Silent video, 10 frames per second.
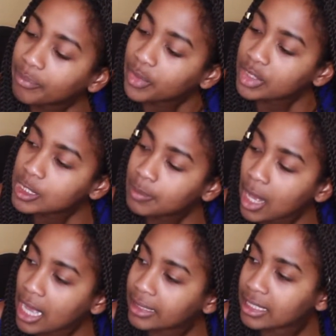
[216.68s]
the
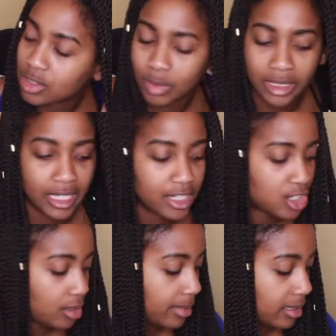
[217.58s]
spot that's really
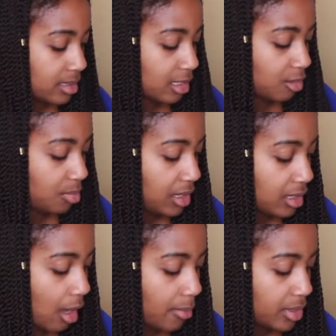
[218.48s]
itchy, because it could be a
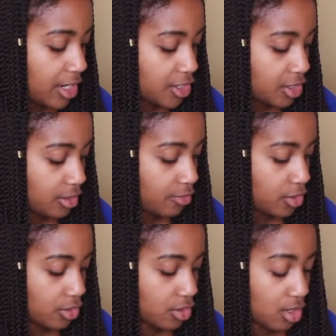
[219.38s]
combination of
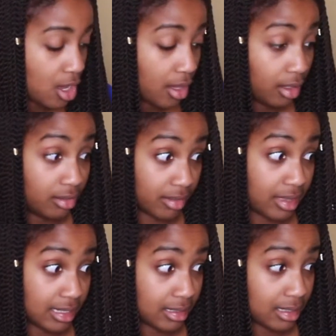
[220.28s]
just
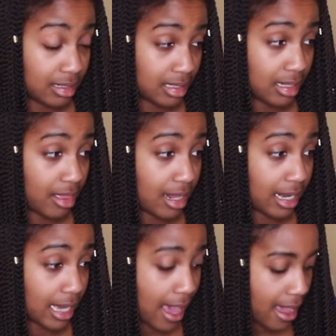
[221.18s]
the
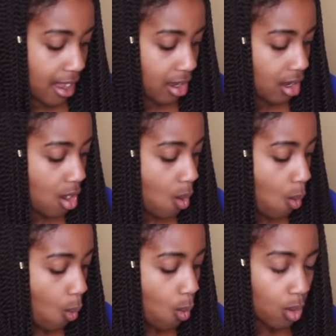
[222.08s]
synthetic hair
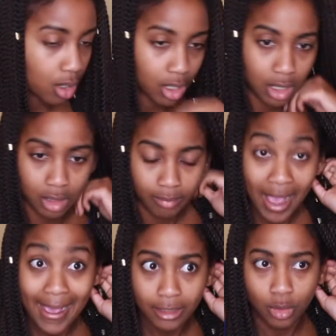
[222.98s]
or
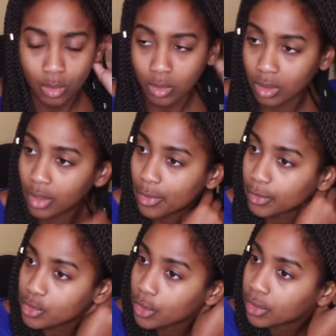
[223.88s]

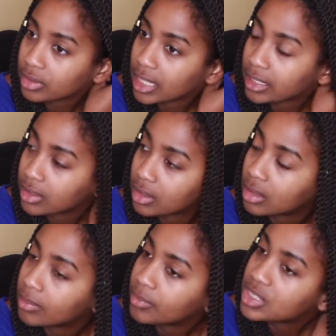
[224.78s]
the dirt that
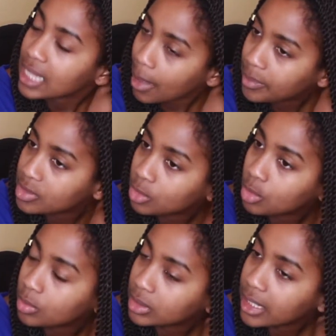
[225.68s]
your scalp is
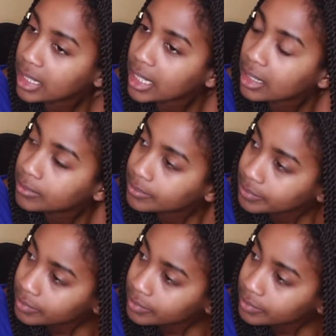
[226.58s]
accumulating.